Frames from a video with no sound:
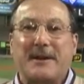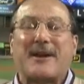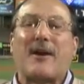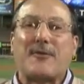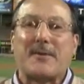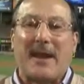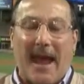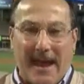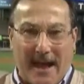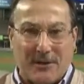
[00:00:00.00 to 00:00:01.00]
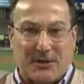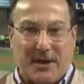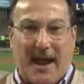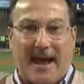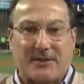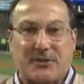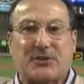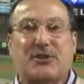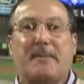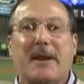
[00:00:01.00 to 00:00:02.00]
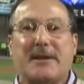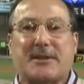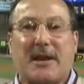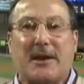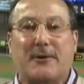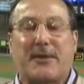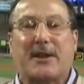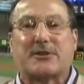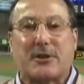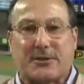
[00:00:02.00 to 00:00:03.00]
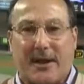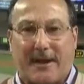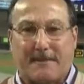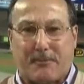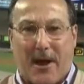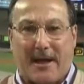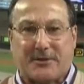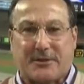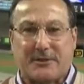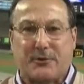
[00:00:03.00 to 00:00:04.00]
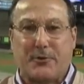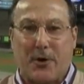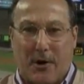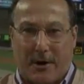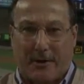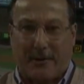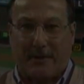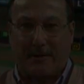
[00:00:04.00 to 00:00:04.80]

Covering the ALCS, Jim Militello, the Associated Press, New York.